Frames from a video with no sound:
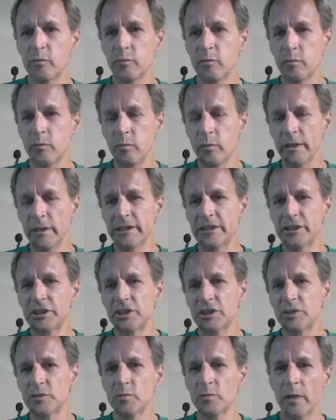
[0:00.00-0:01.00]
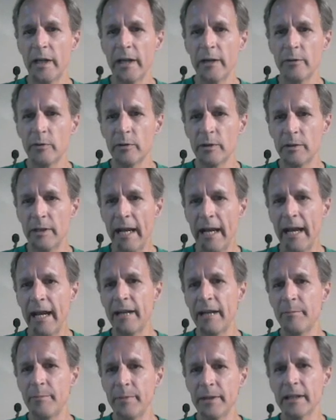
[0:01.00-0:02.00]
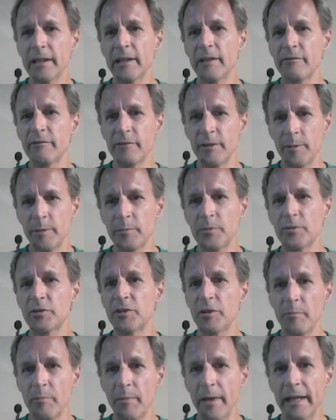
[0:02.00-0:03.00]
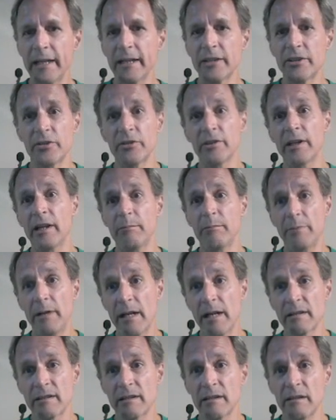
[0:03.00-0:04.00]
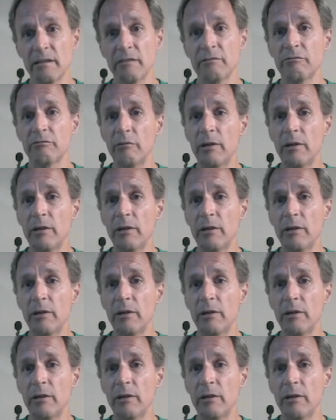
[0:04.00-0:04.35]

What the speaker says: Which way would add a big enough number to make it turn out positive?